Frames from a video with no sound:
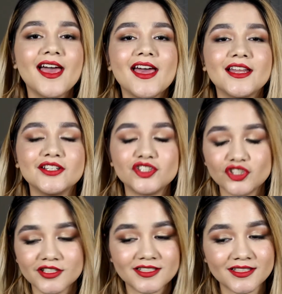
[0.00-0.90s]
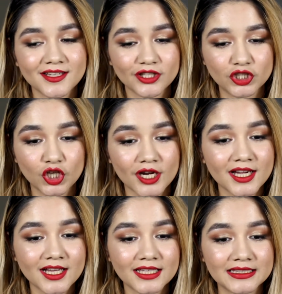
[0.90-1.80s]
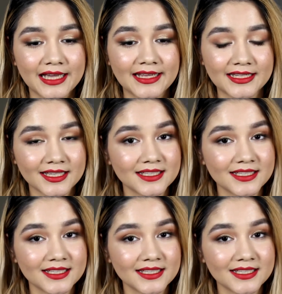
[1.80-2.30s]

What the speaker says: and just look like